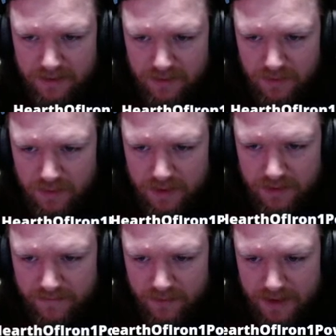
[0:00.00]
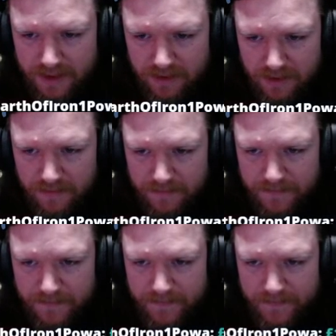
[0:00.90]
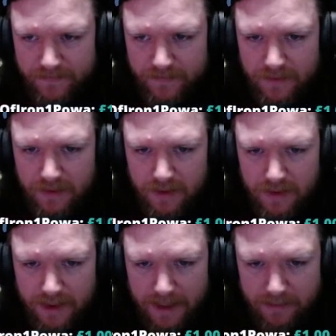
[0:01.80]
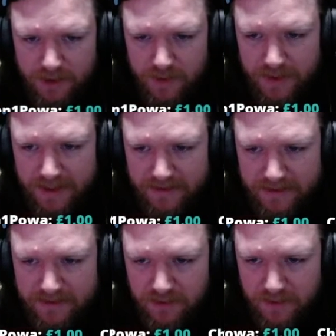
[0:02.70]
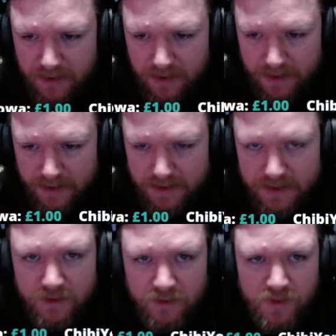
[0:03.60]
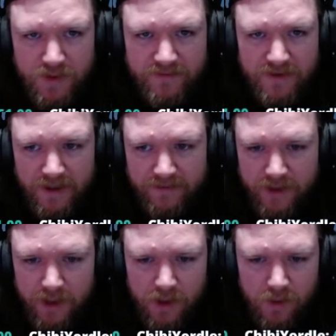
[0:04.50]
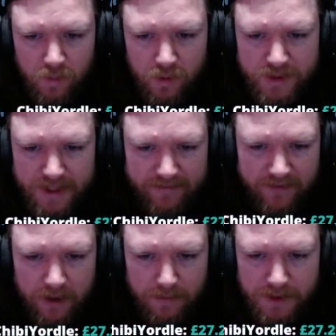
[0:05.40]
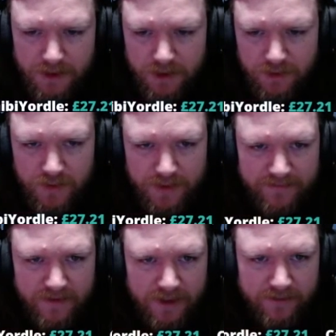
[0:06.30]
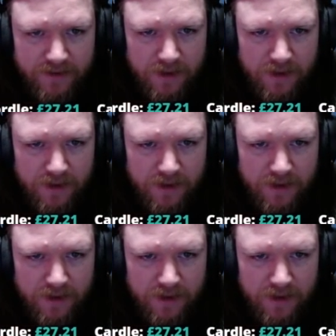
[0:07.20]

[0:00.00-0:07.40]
Ooh, can't afford that though. How much do I need to do both of this? 225. We'll save up to 225.